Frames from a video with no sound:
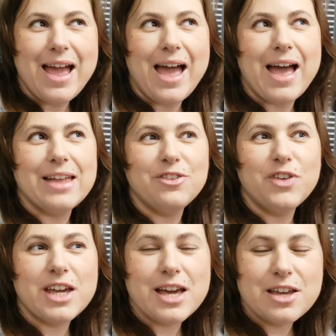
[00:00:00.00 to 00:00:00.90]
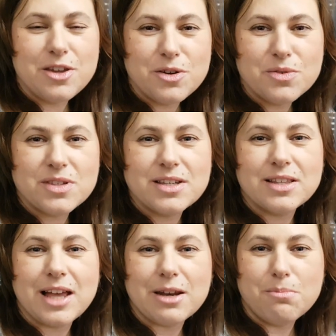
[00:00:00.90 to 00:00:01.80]
And we can use
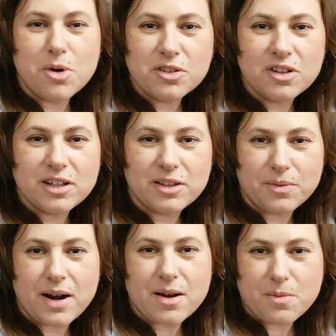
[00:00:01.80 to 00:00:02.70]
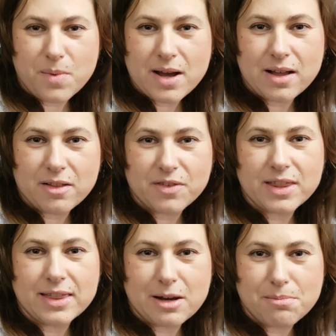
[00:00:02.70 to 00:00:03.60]
it and model it very well
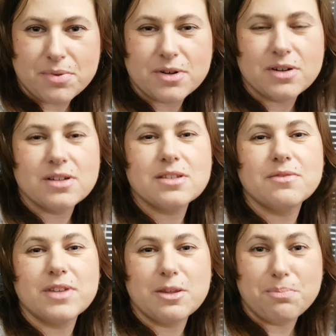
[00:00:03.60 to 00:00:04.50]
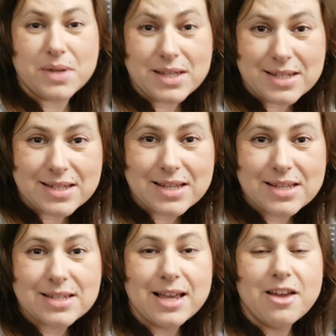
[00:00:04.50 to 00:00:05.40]
with numbers, with the
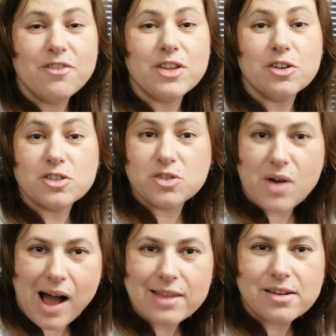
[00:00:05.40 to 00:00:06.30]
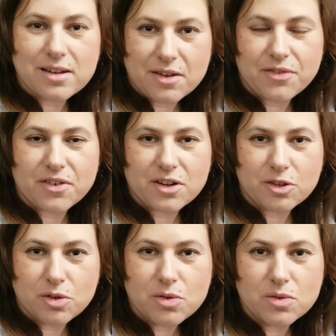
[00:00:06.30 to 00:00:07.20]
pieces, with also other
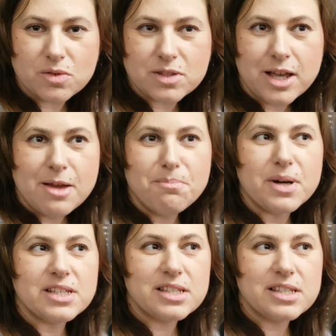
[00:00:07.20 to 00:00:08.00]
different tools, but